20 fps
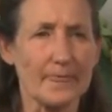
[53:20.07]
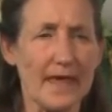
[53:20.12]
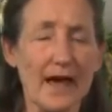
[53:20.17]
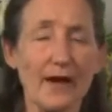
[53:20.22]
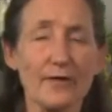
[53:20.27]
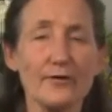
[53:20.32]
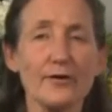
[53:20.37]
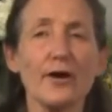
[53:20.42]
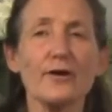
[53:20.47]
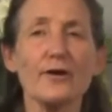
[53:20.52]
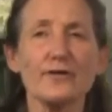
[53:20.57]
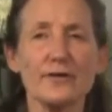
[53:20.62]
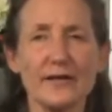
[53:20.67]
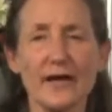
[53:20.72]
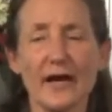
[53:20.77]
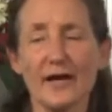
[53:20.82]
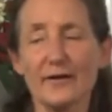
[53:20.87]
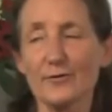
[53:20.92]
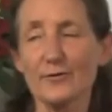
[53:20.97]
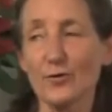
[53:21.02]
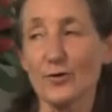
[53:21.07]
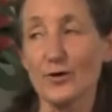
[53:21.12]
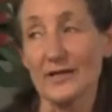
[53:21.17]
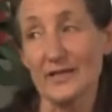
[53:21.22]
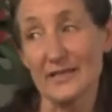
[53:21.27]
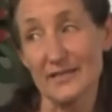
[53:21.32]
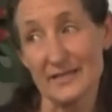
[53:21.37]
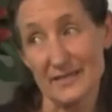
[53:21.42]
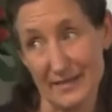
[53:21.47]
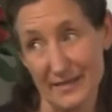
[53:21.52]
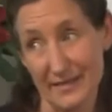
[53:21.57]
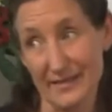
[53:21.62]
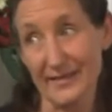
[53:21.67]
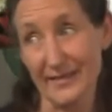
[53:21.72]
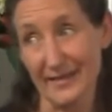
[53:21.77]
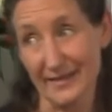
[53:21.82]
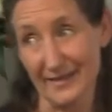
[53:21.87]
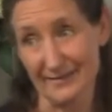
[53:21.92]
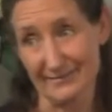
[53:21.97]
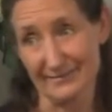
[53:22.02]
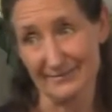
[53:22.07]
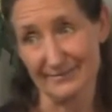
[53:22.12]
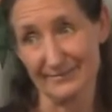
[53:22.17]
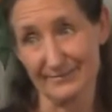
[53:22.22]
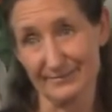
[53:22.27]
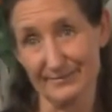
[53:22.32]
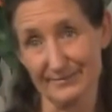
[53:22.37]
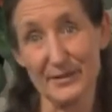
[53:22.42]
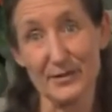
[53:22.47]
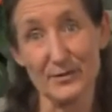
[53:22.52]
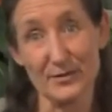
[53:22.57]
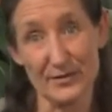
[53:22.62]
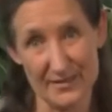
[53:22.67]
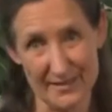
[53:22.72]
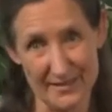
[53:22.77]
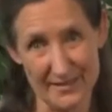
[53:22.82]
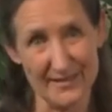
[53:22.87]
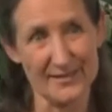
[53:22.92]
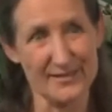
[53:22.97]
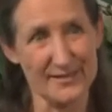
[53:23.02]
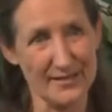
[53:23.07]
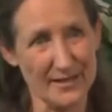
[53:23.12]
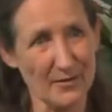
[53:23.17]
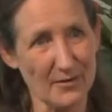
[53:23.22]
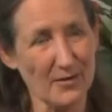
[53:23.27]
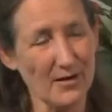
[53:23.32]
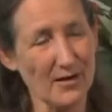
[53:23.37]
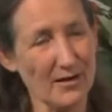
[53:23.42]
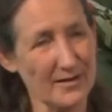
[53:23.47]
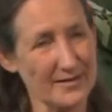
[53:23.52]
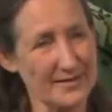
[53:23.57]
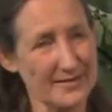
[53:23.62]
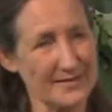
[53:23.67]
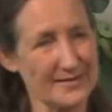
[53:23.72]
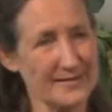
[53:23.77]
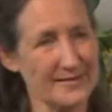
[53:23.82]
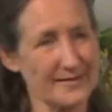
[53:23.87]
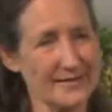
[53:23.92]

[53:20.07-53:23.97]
our coconut oil is clear because it is so hot.